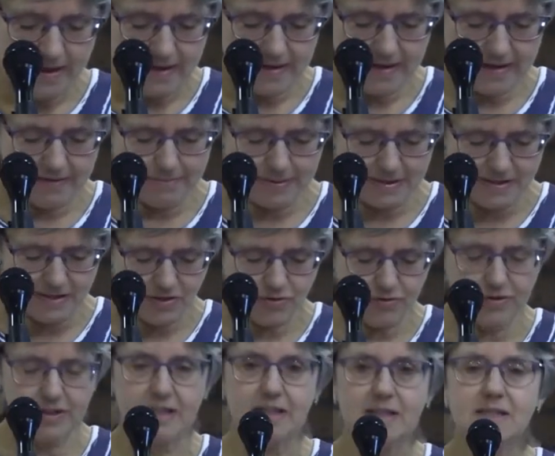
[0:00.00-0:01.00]
They've been
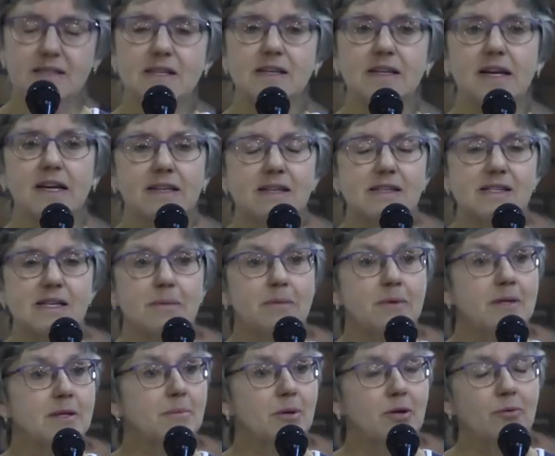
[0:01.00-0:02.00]
screened, and some of
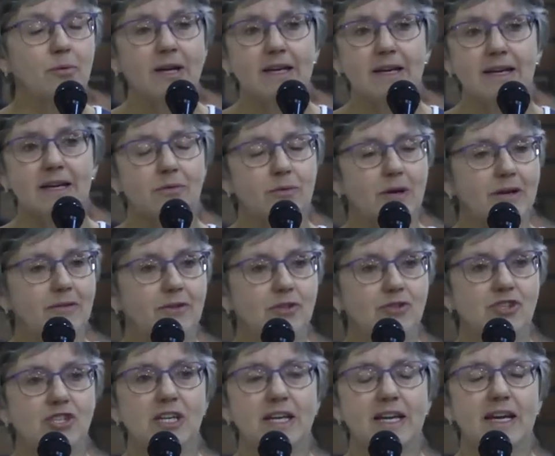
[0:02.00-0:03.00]
them are waiting in
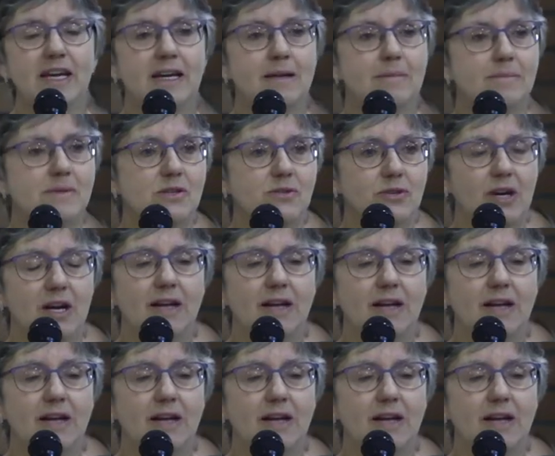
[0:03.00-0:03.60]
refugee camps or